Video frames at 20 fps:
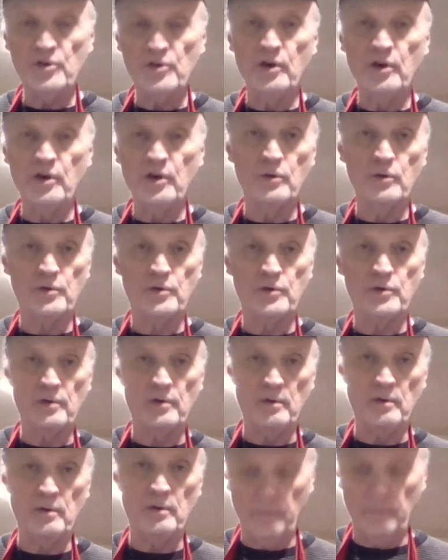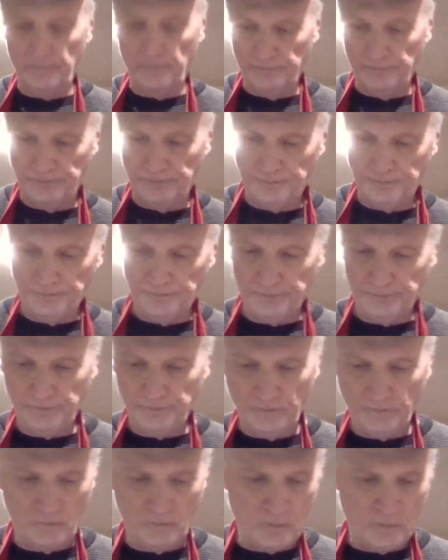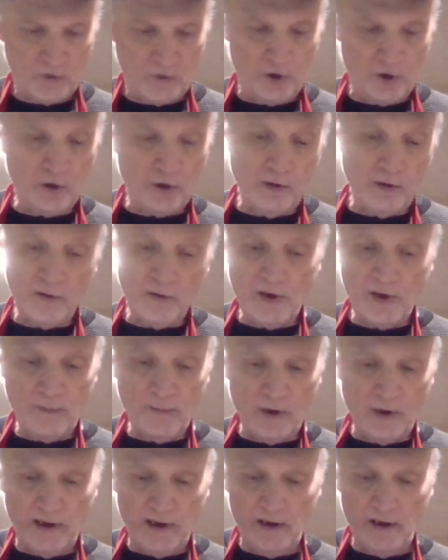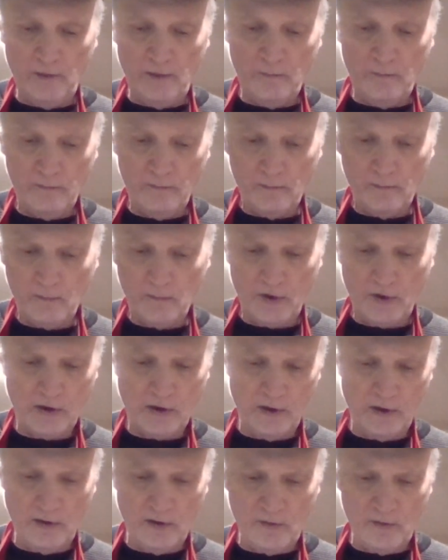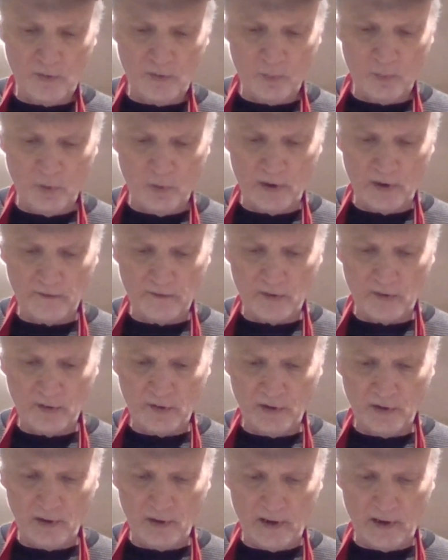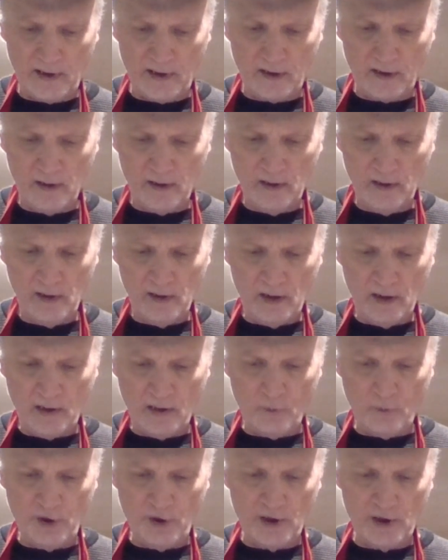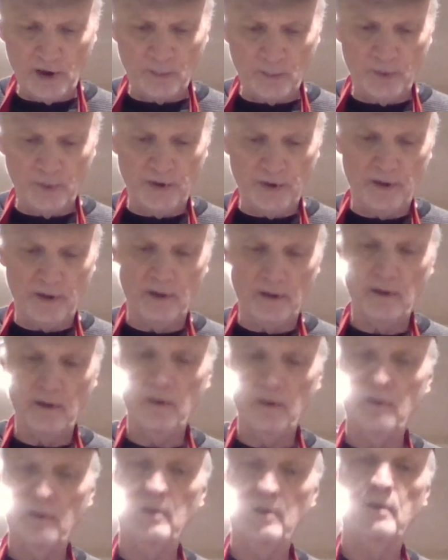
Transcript: I'm using kosher salt. You can use Himalayan. You can use whatever you like. I'm only going to put